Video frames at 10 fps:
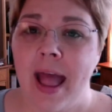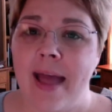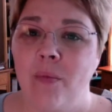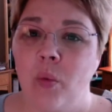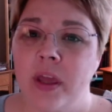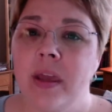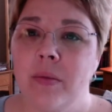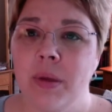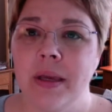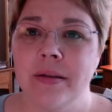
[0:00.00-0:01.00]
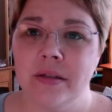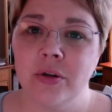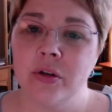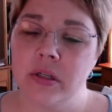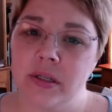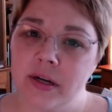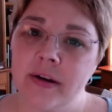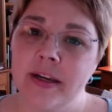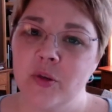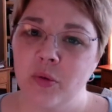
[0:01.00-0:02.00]
And we can be considered
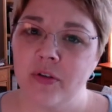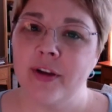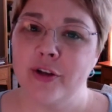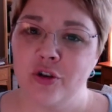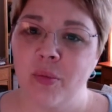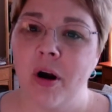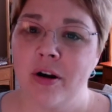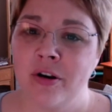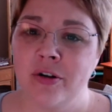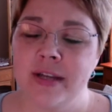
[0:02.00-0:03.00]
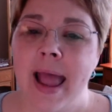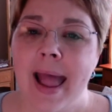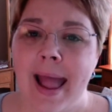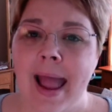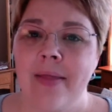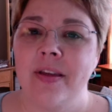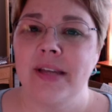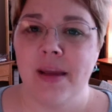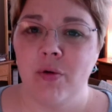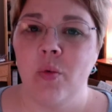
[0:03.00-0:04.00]
serious professional partners at the
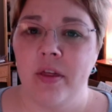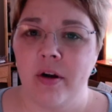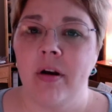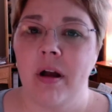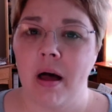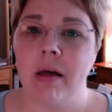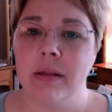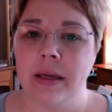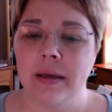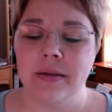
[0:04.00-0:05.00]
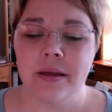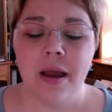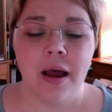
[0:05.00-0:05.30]
table with our colleagues.